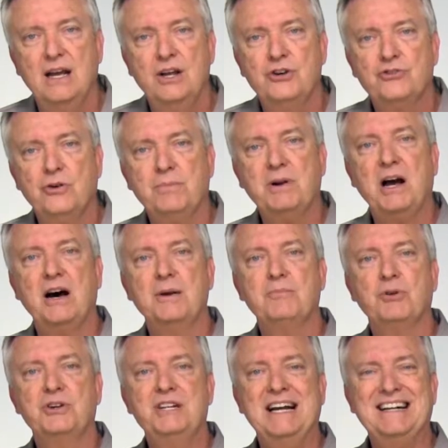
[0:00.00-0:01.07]
TRIPCON
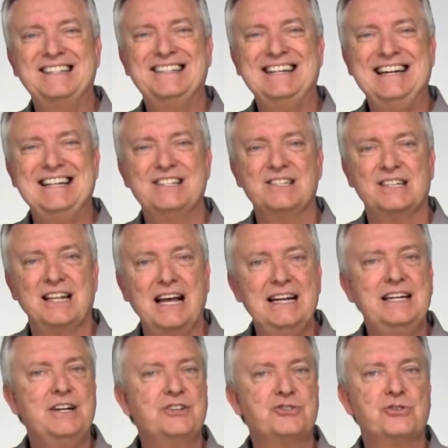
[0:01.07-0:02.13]
protects against
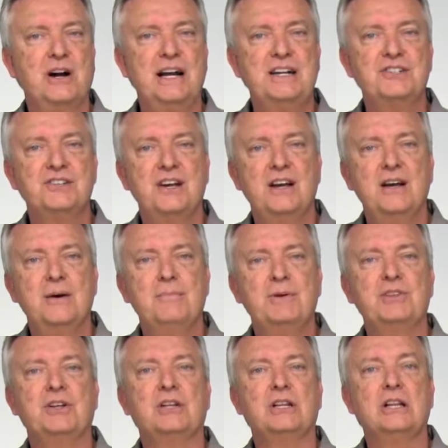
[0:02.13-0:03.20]
lightning strikes,
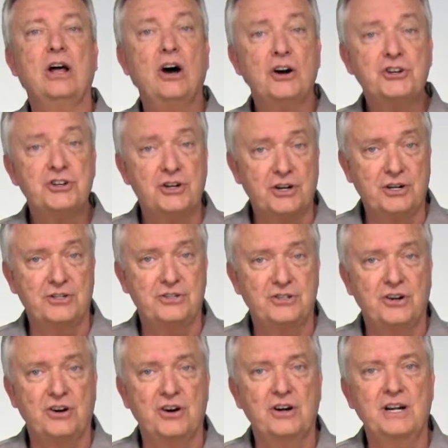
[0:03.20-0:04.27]
but the larger
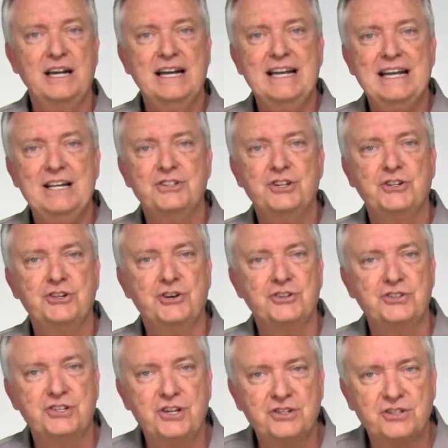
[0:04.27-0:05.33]
concern is that your
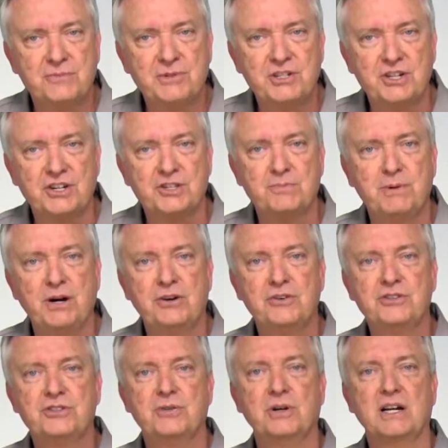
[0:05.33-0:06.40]
system is
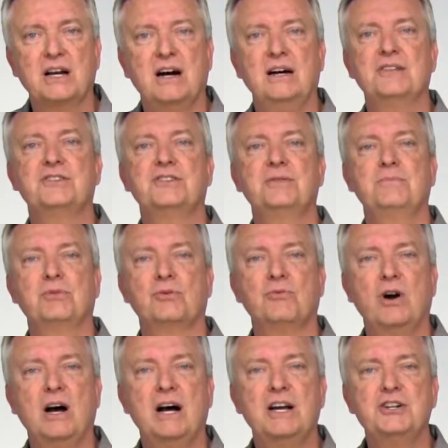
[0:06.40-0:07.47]
exposed to a constant
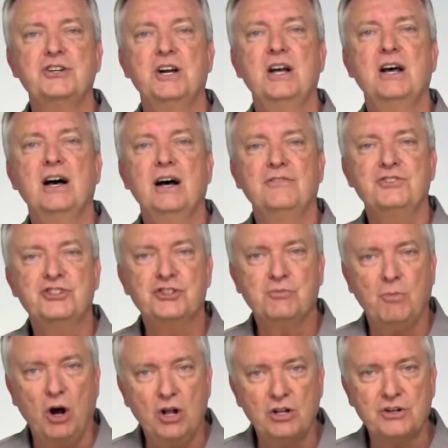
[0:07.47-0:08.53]
barrage of
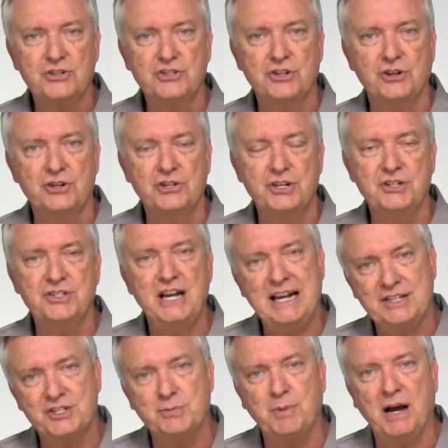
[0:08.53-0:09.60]
smaller surges
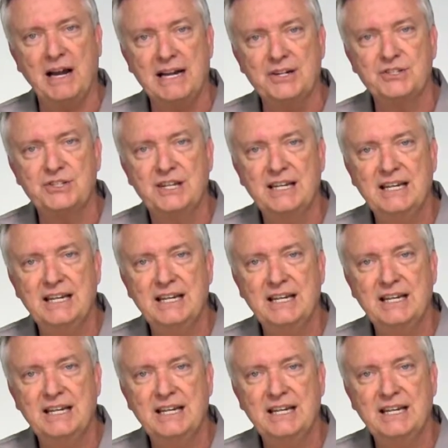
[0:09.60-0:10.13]
and spikes.